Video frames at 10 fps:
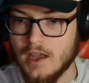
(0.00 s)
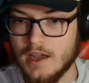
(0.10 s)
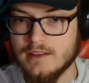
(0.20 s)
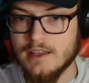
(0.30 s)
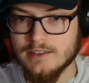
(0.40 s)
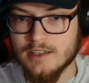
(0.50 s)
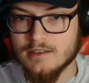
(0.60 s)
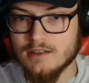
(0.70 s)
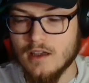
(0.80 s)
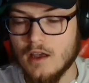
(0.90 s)
And this
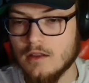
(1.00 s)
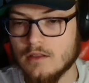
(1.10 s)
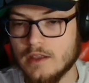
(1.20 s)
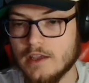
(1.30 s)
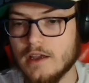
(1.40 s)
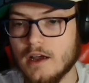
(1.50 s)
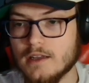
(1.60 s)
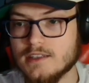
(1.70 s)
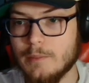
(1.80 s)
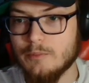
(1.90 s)
is
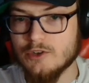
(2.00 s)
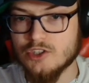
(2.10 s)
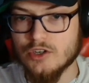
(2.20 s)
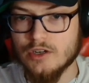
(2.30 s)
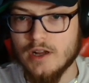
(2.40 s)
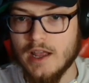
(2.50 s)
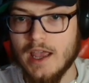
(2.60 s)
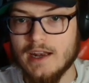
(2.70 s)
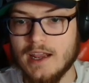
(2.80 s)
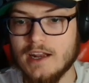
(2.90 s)
the temperature
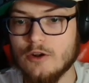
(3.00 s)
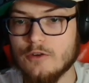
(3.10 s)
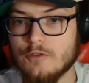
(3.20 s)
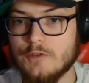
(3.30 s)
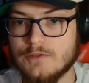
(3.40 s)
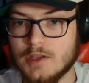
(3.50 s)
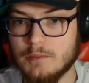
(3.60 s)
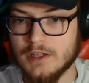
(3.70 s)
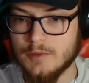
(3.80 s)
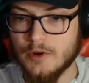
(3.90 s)
at 850
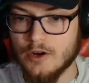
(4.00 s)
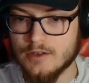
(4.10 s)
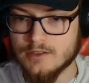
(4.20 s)
millibars.